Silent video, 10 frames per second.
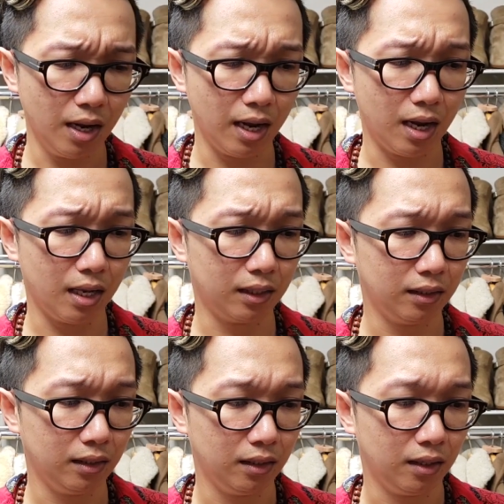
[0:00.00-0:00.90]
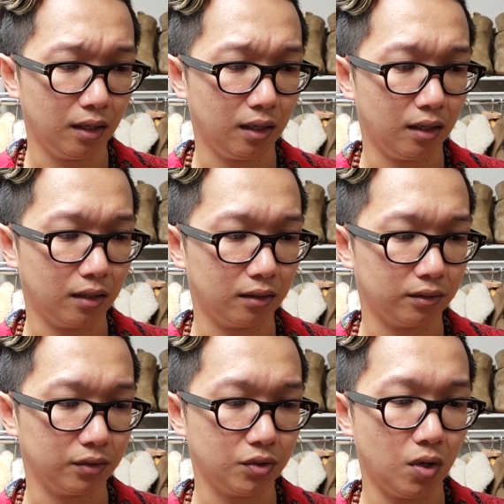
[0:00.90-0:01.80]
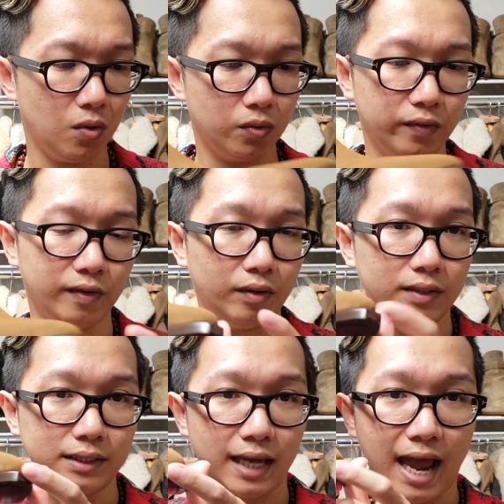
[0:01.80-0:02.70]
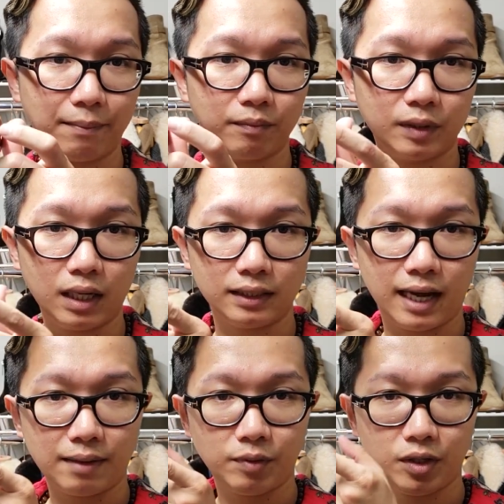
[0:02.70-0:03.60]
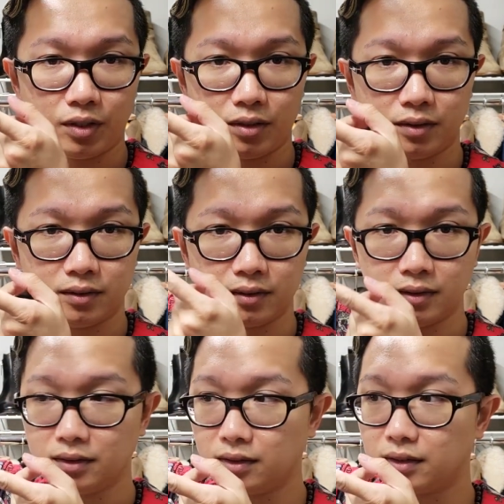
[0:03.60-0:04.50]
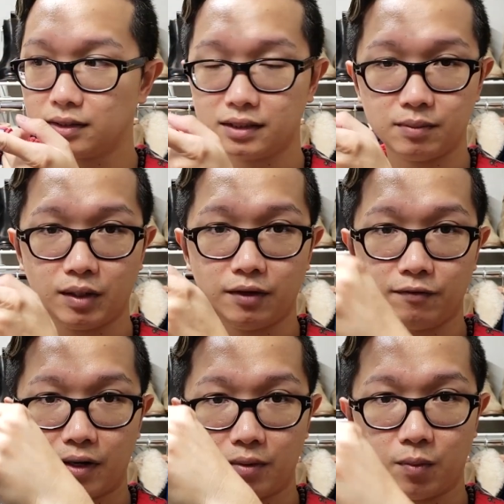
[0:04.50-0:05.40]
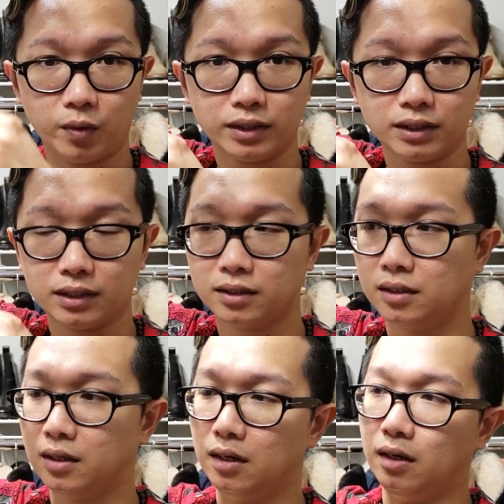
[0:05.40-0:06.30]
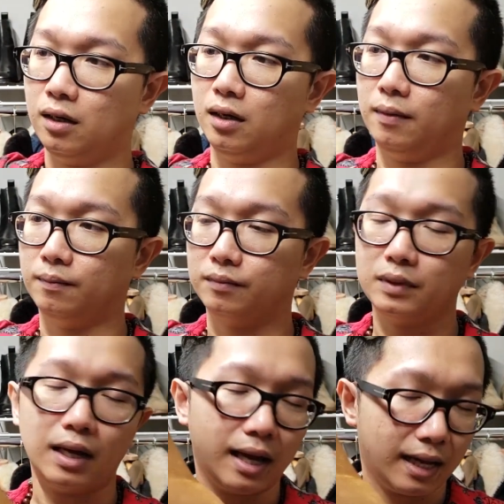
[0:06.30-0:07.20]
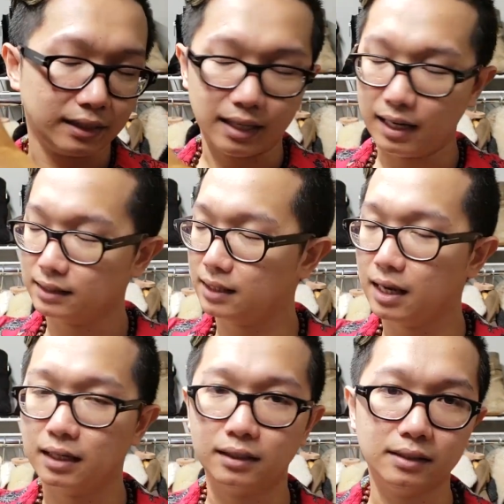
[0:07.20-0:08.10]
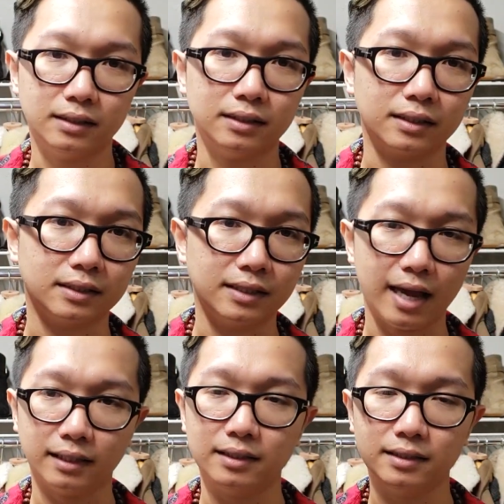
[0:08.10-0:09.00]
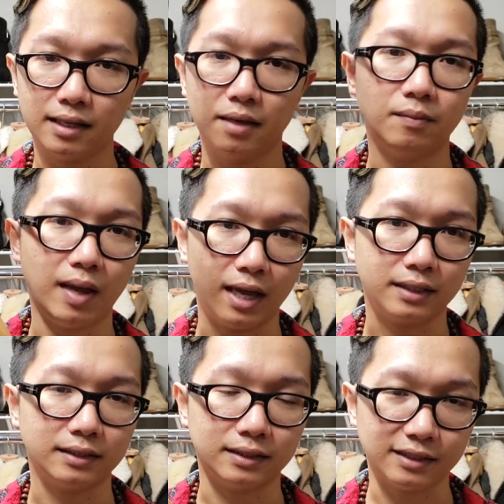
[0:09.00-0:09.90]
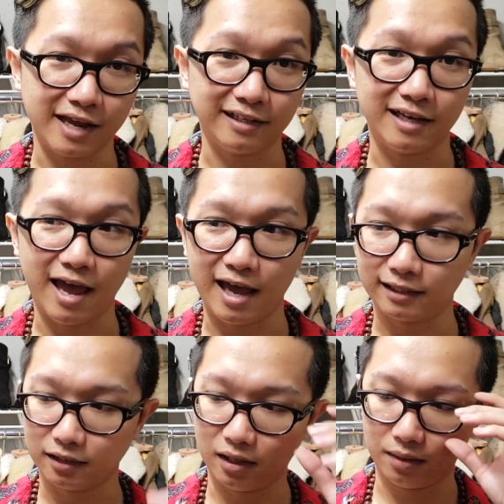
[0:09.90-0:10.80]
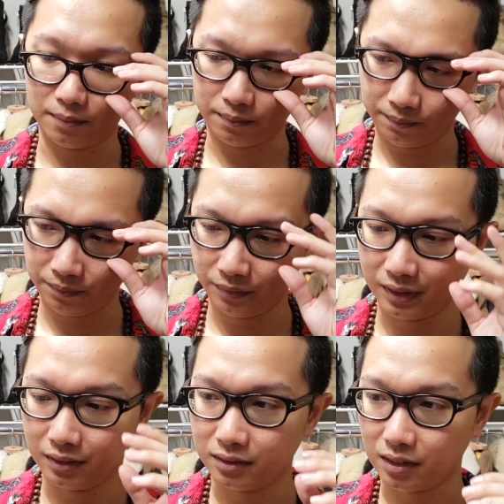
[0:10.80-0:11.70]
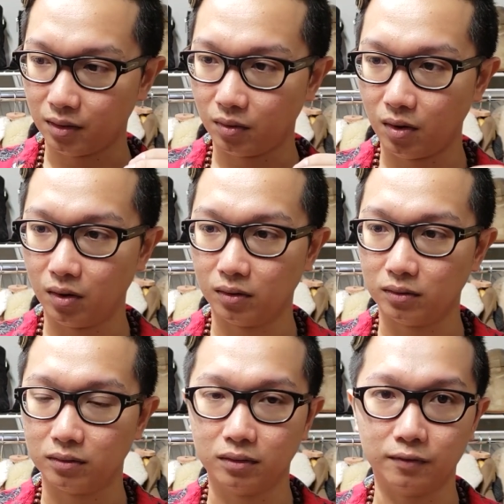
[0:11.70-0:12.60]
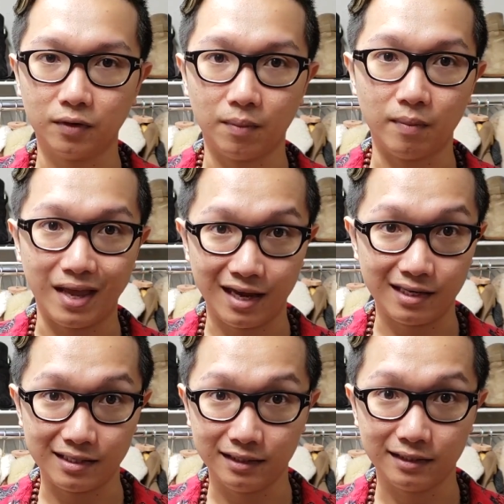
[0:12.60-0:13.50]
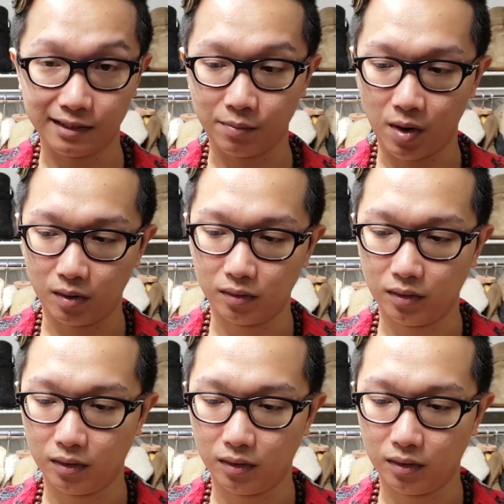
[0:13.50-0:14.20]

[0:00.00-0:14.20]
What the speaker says: And the toe, even though it's cut cap here, you can see, but it's very pointy. As I had said, this is exactly same as the Santiat Saint Laurent from Eddie Slimane.